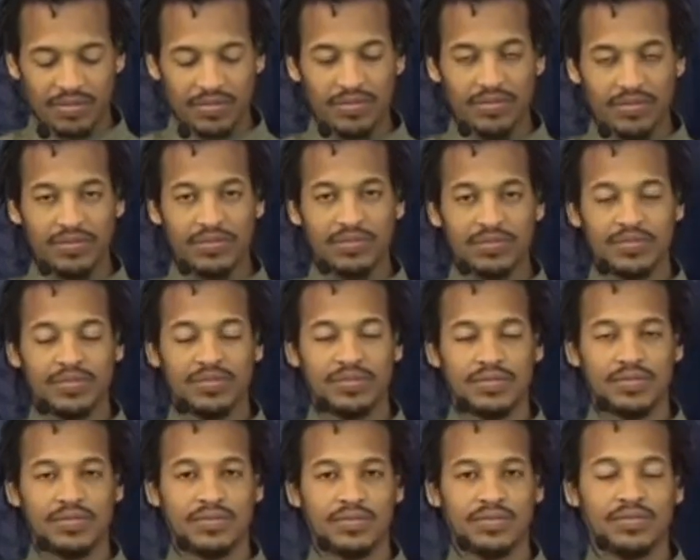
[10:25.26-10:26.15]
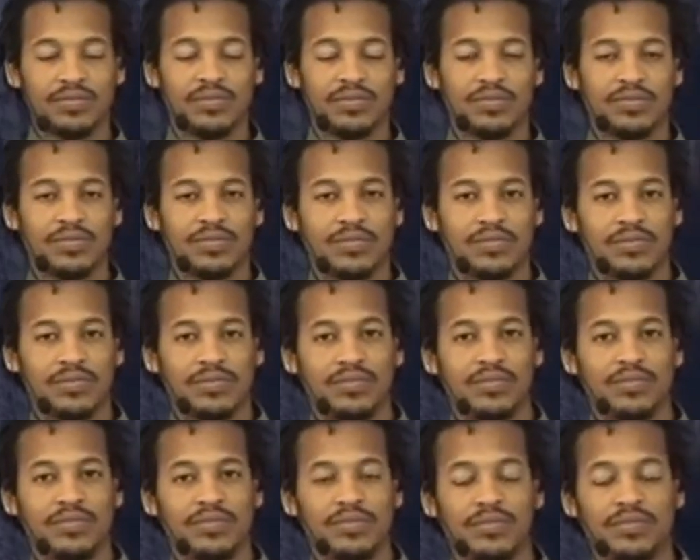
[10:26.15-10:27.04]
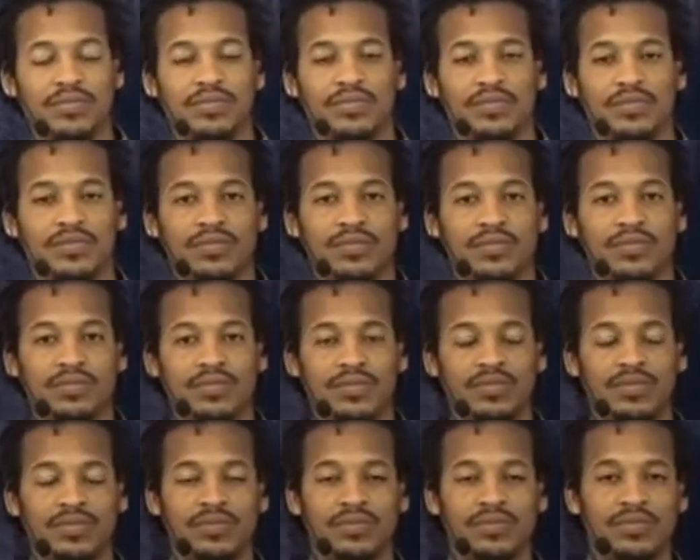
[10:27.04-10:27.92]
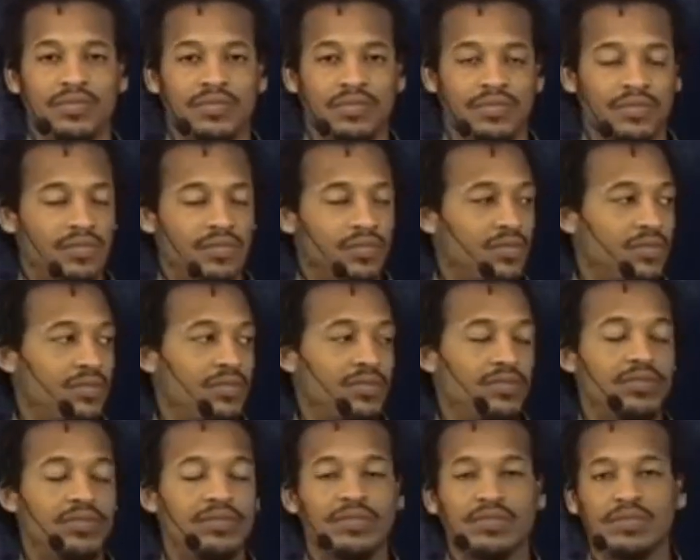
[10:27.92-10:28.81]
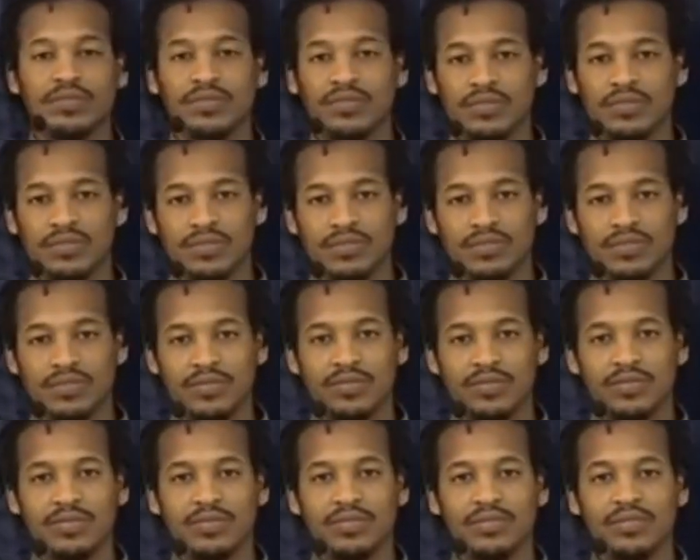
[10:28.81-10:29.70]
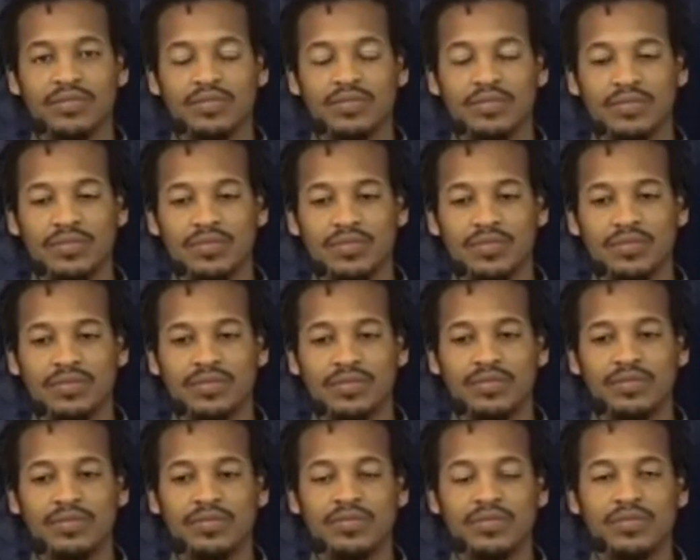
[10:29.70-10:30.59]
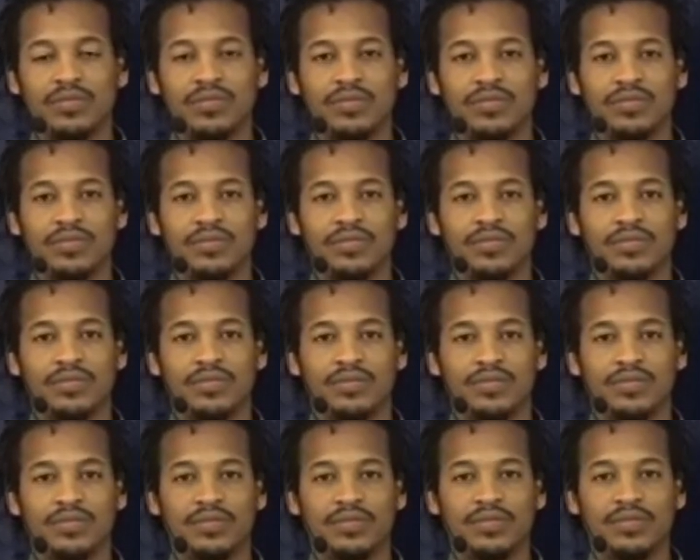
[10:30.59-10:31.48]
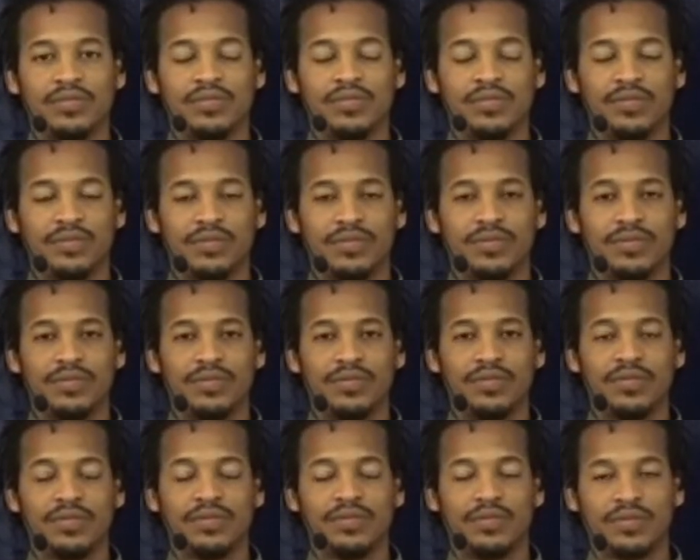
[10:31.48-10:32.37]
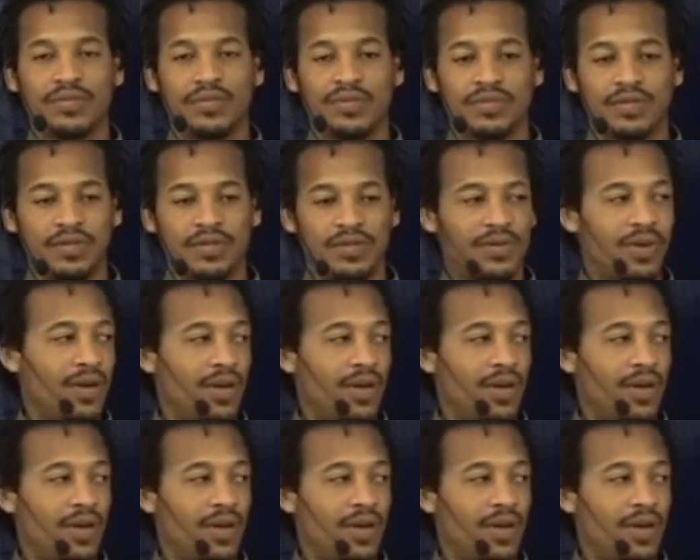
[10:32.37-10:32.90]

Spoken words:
No words are spoken by the person on screen.